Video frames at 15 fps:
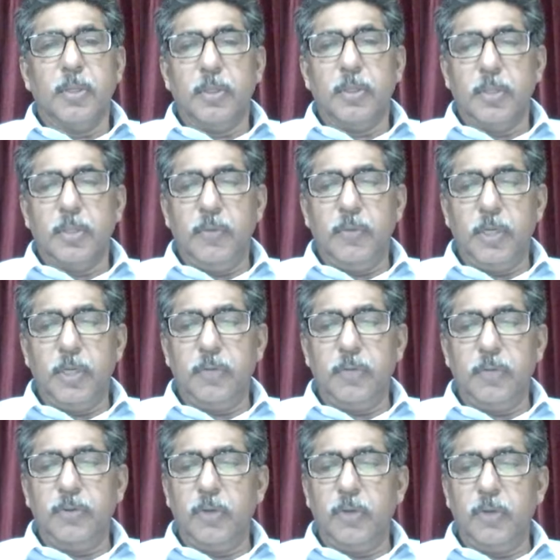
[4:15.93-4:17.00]
The Word of
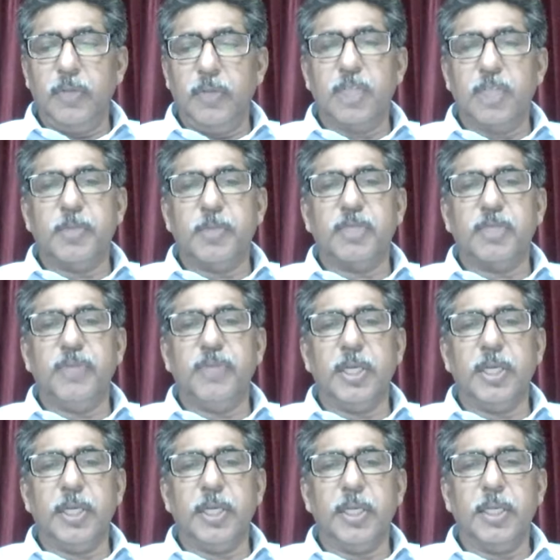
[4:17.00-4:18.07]
God very
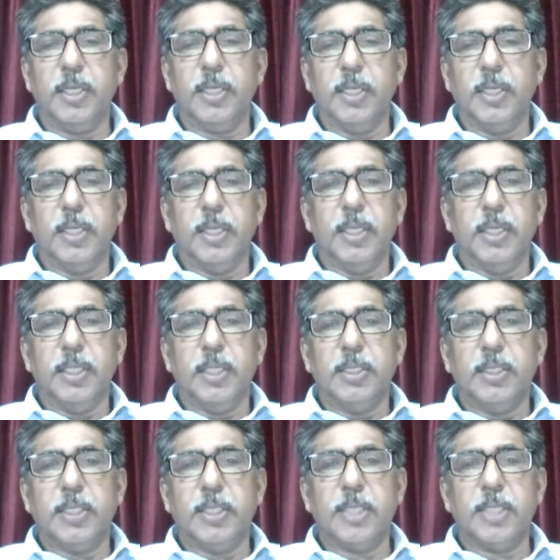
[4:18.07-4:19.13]
specifically
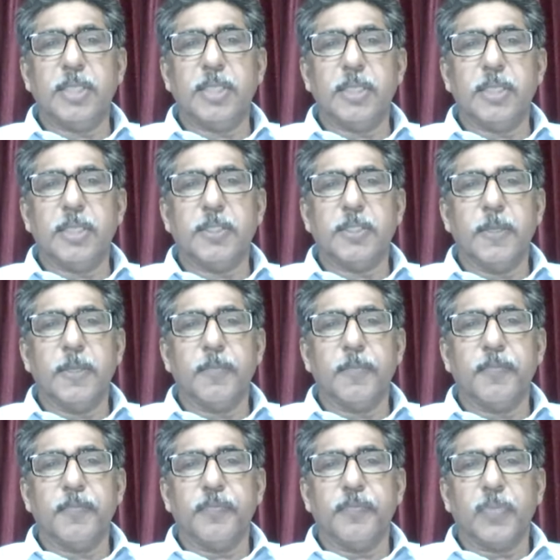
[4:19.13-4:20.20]
tells us
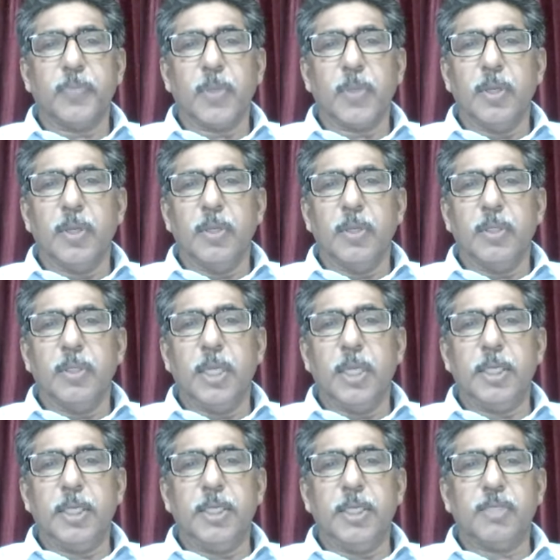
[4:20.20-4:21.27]
that
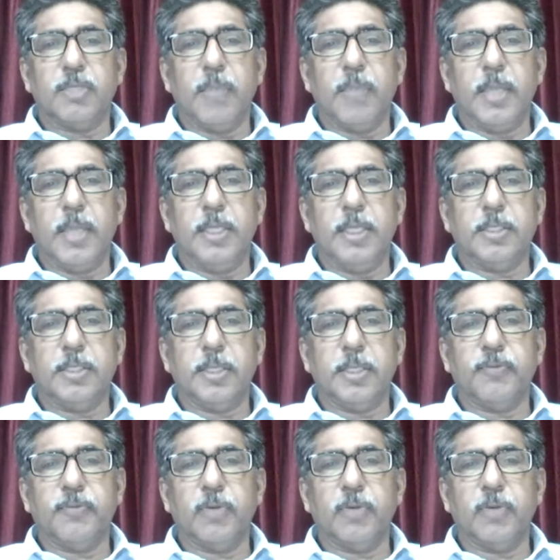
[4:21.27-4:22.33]
it is mandatory
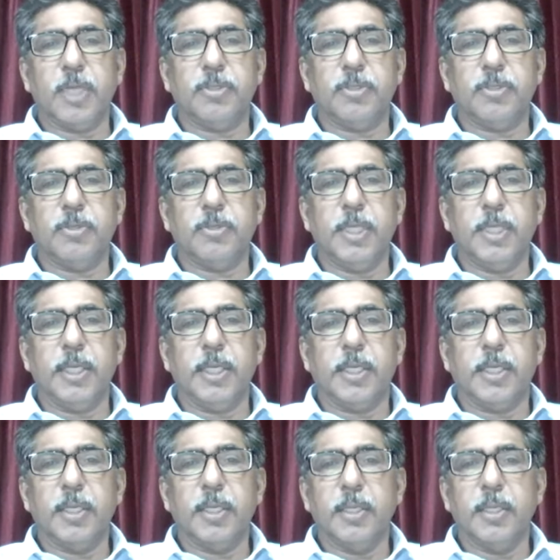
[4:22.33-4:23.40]
for us to take
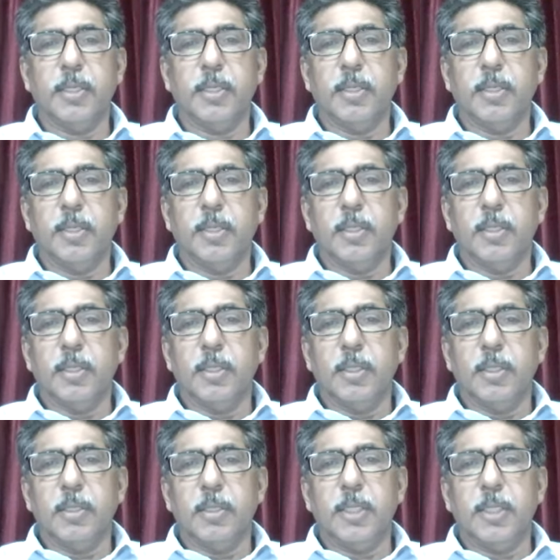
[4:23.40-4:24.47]

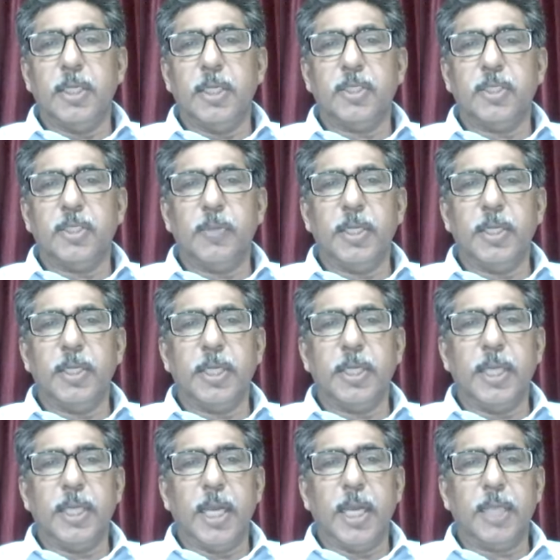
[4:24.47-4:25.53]
the disciplinary
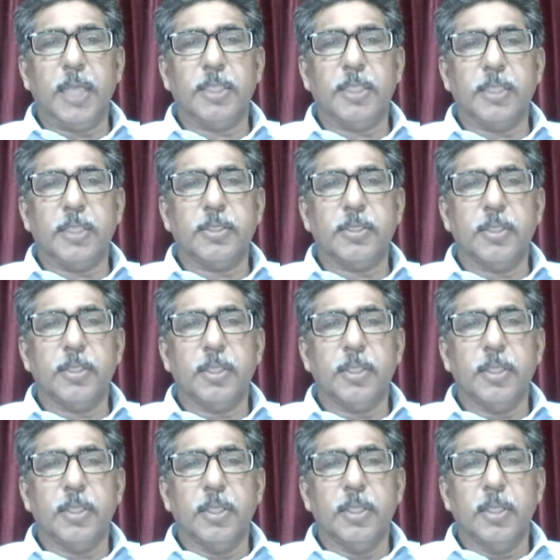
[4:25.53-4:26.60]
actions
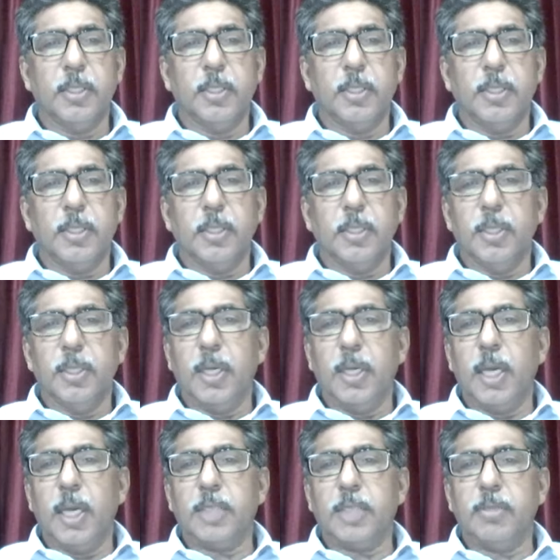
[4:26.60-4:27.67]

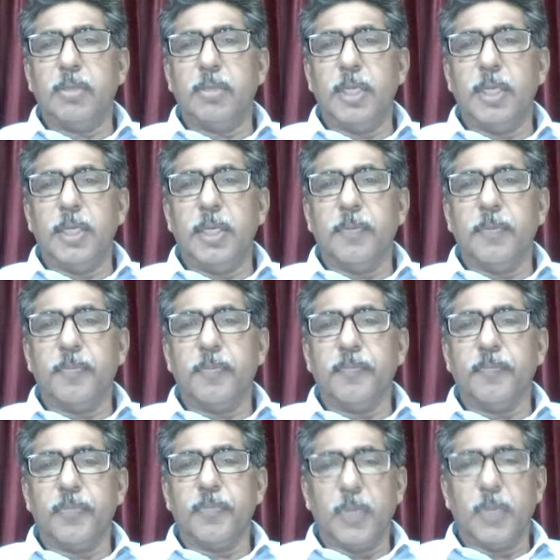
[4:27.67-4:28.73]
actually
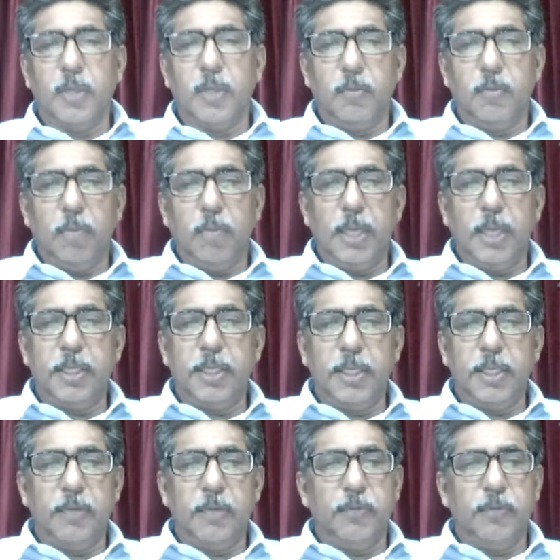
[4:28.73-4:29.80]
by the
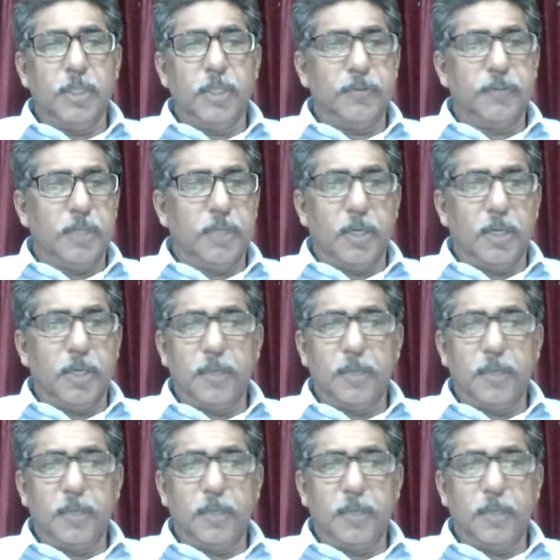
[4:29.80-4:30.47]
Word of God.